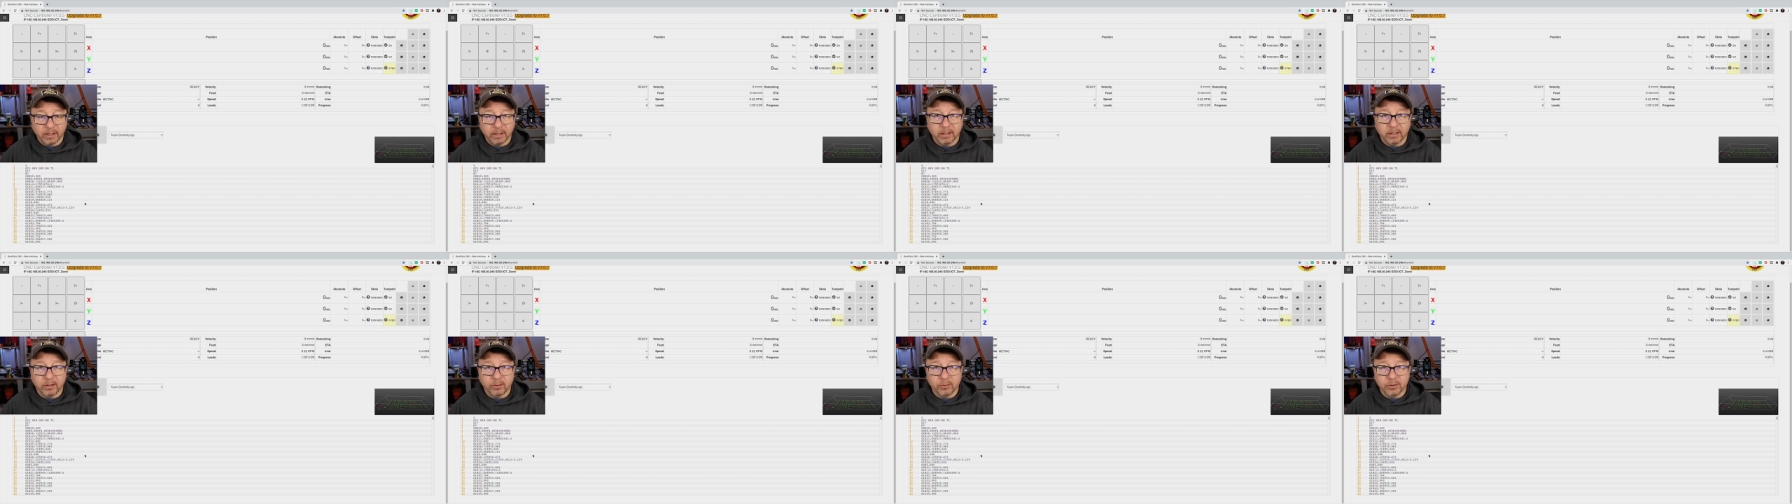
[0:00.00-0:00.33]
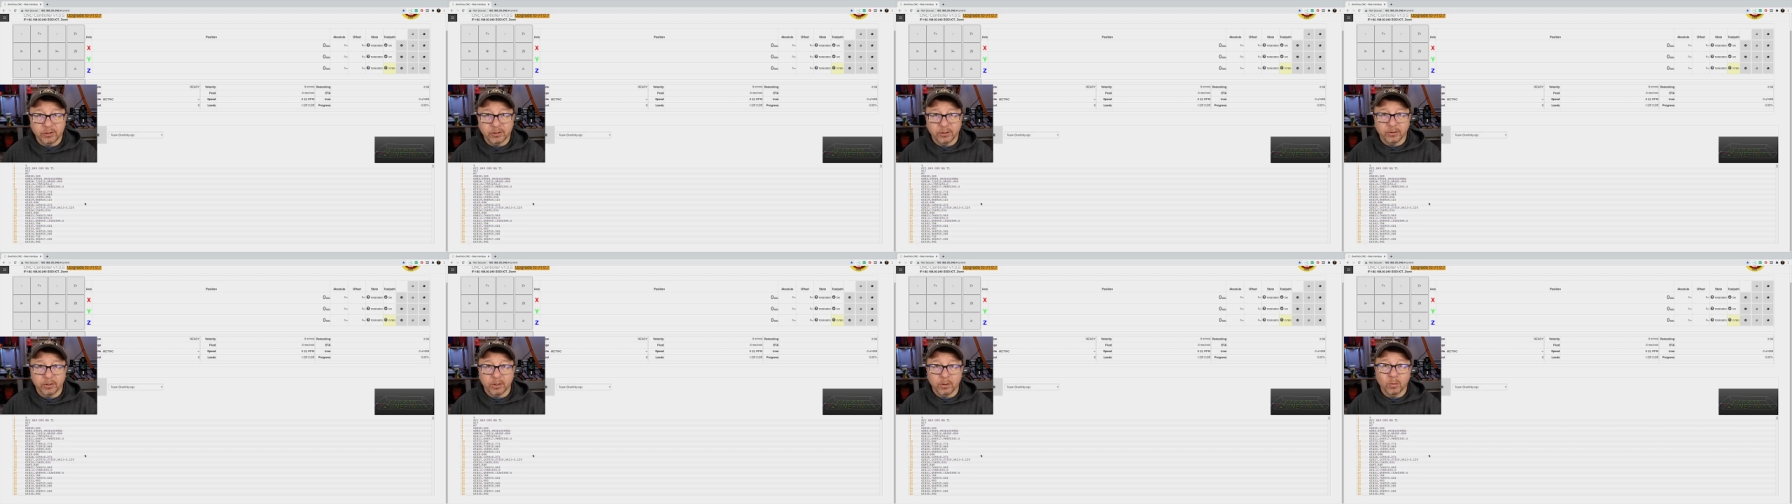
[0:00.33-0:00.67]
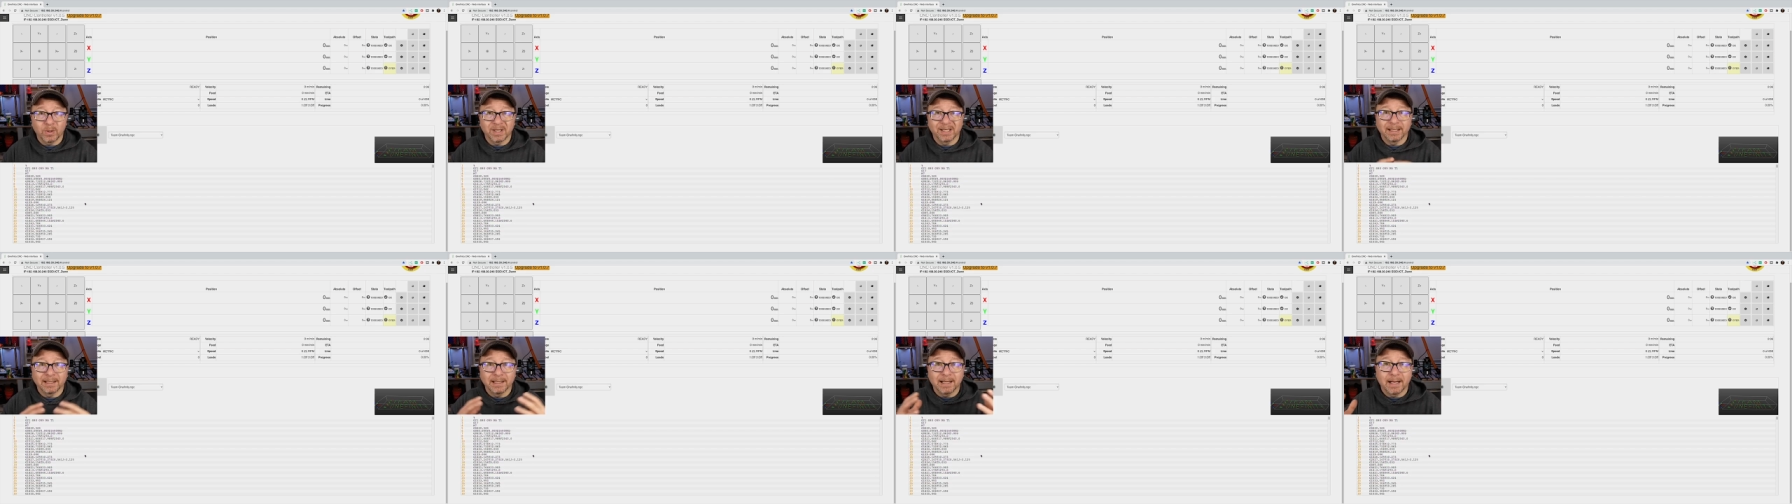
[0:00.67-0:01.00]
it'll show you
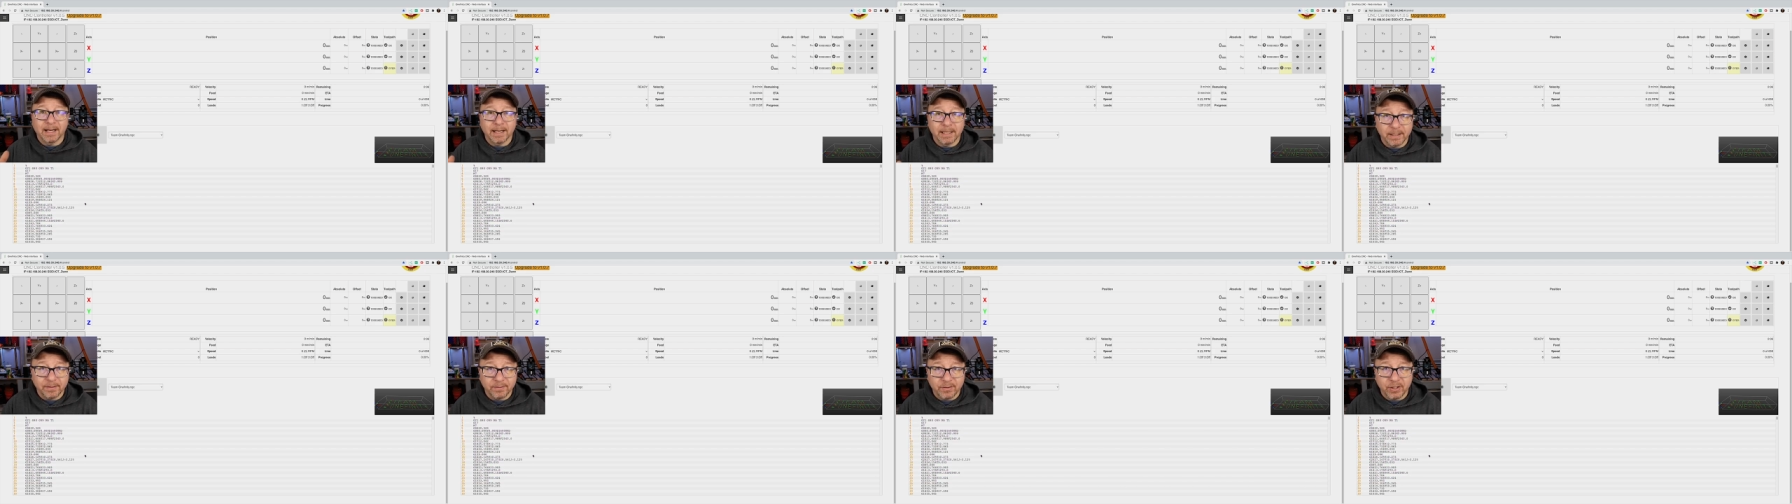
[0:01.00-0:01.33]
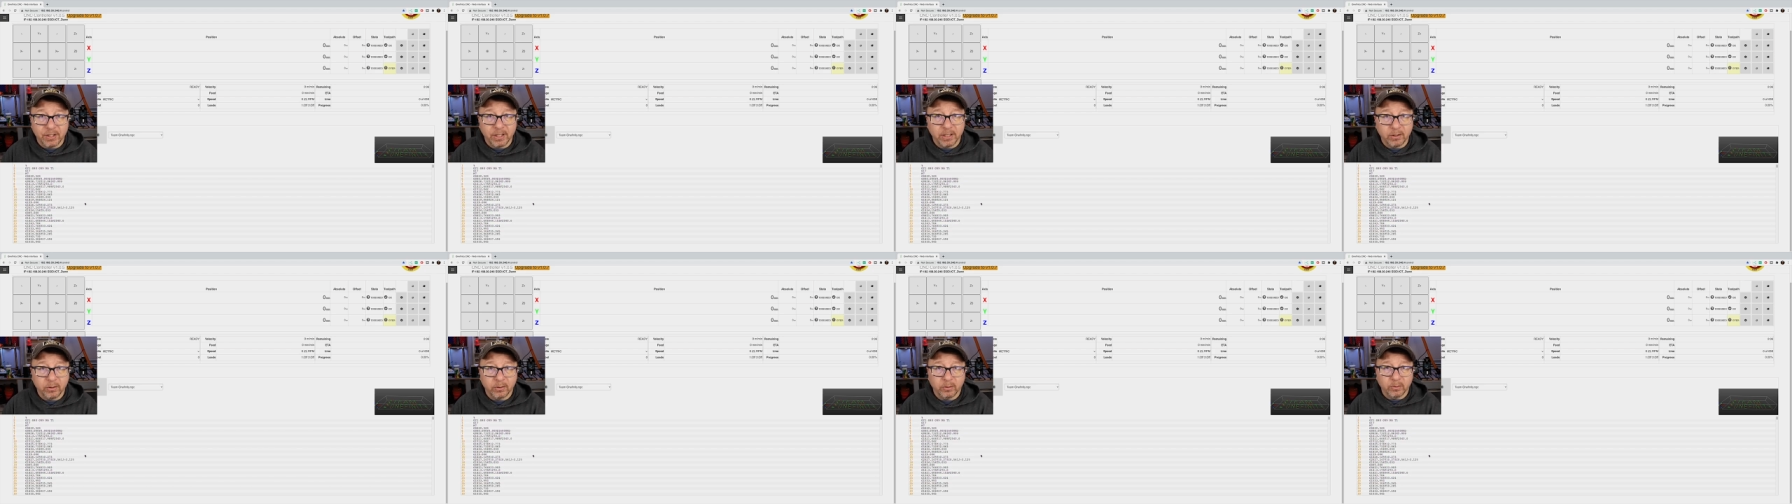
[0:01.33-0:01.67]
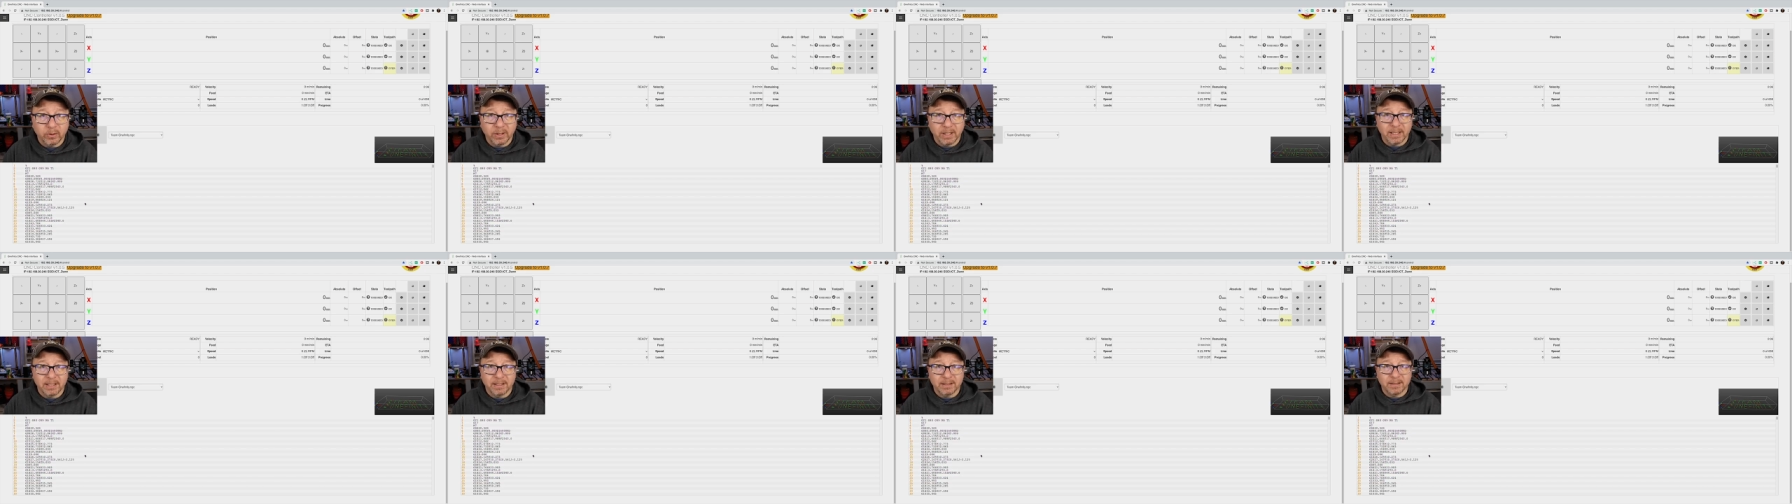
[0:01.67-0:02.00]
what line of G-code
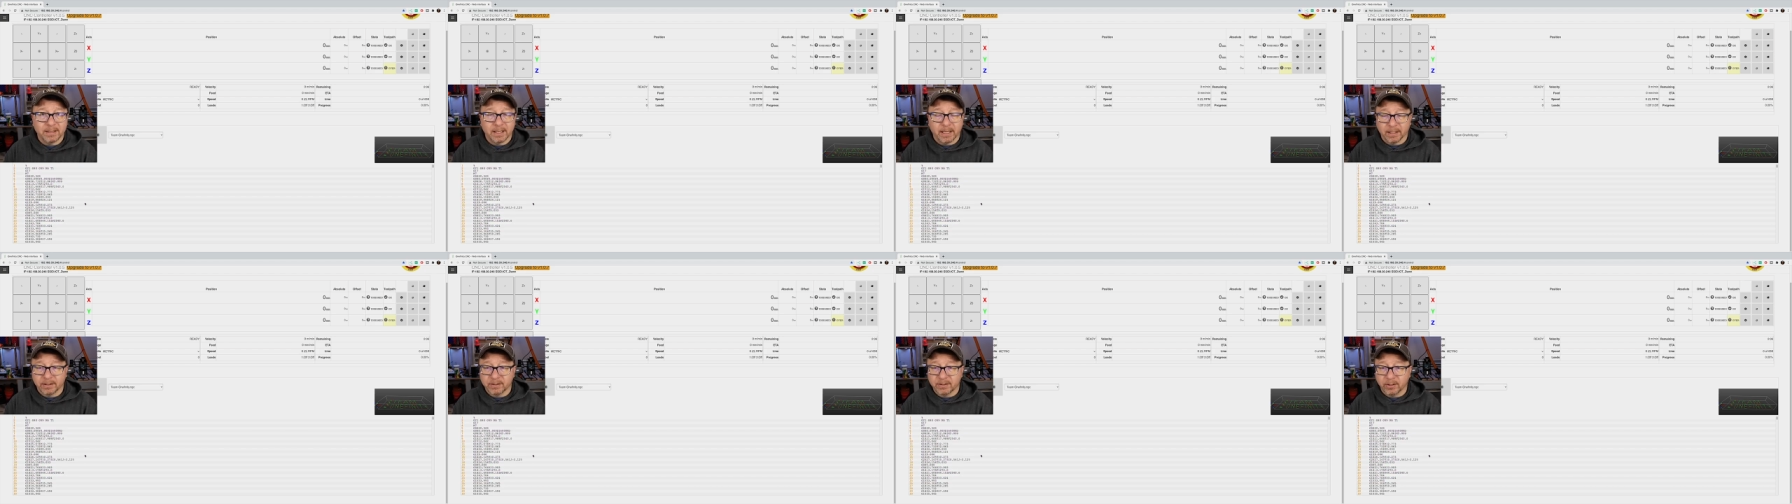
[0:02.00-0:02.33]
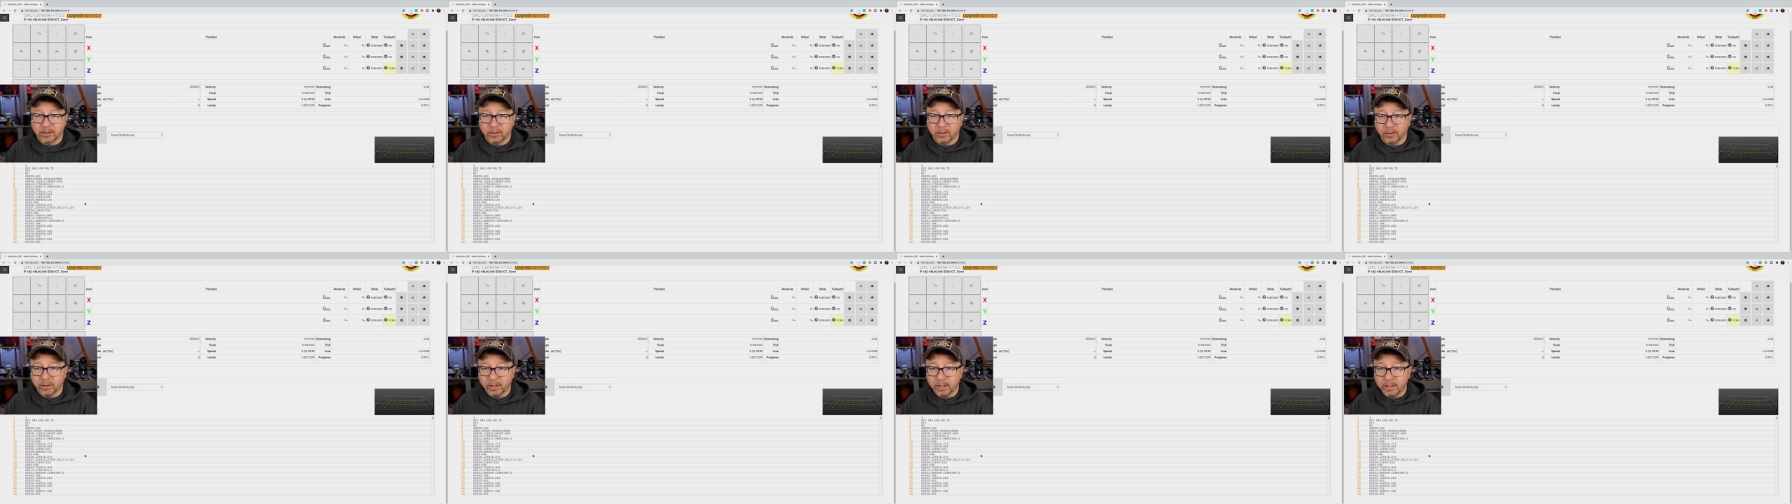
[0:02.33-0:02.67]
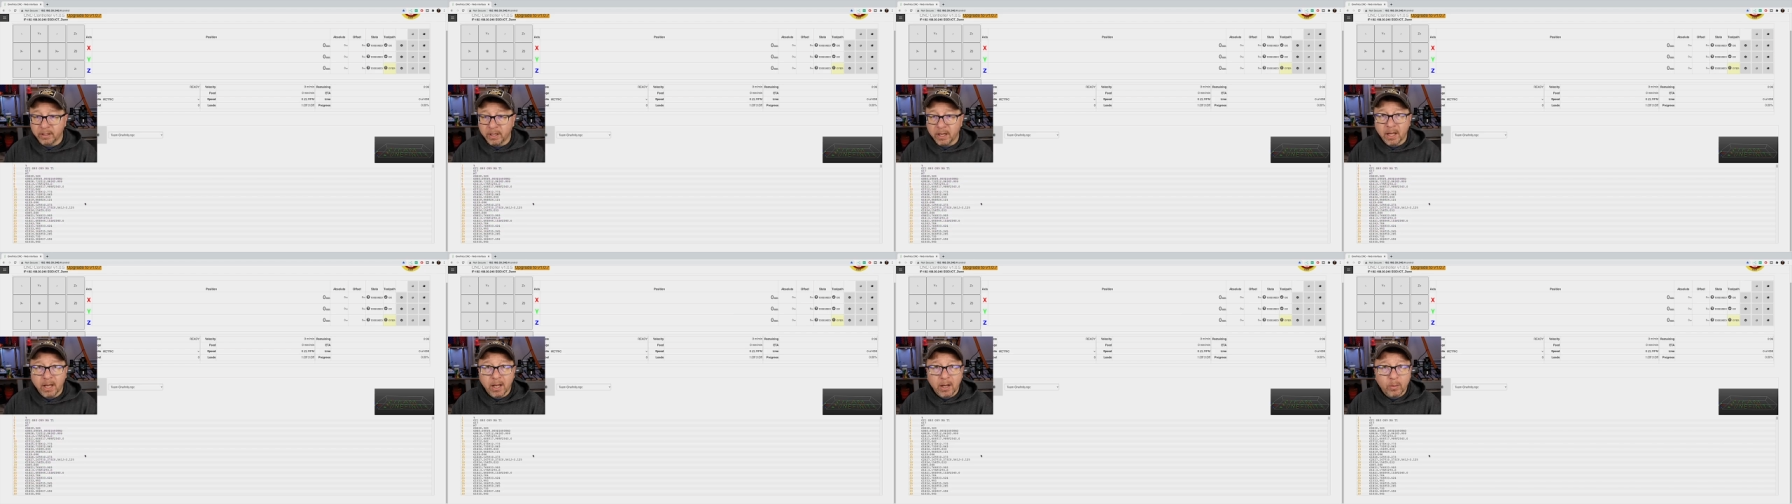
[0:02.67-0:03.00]
is executing,